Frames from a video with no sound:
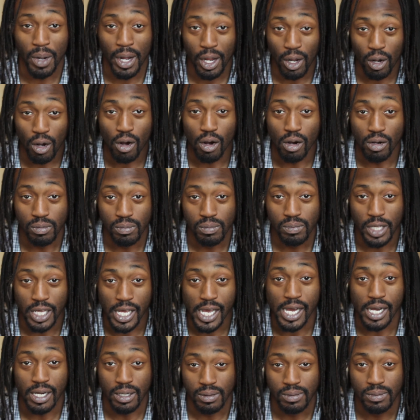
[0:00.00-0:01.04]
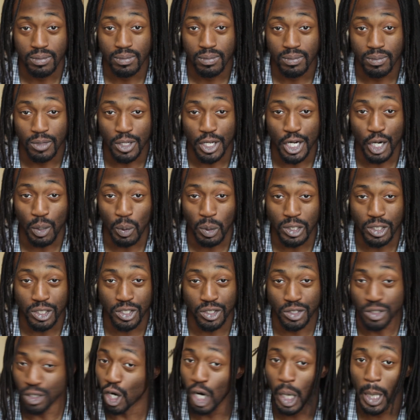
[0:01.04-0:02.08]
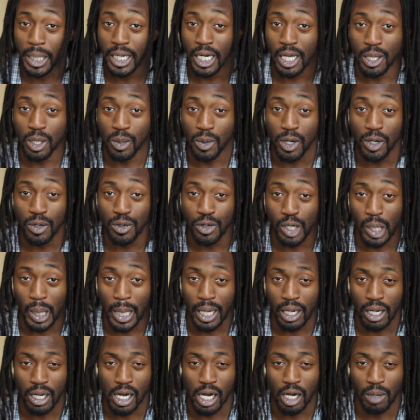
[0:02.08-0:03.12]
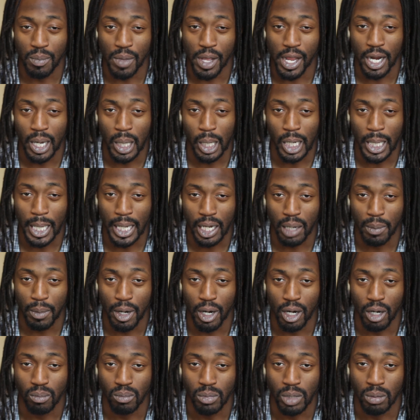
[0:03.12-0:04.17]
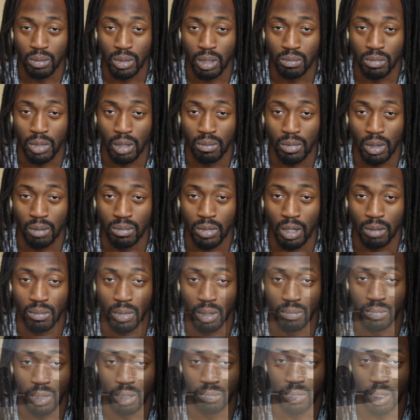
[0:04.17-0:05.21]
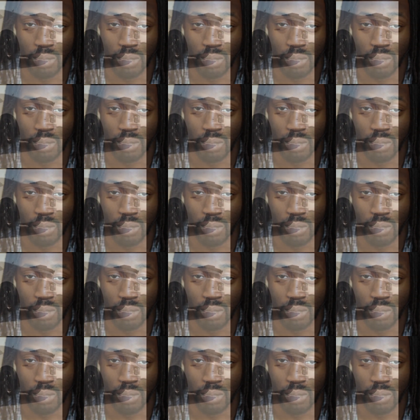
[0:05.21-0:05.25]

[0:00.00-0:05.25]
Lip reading: by all. Yeah, you hear one snarling down the road and you're like, oh man, look at that Camaro. Blah, blah, blah, blah, blah, blah, blah,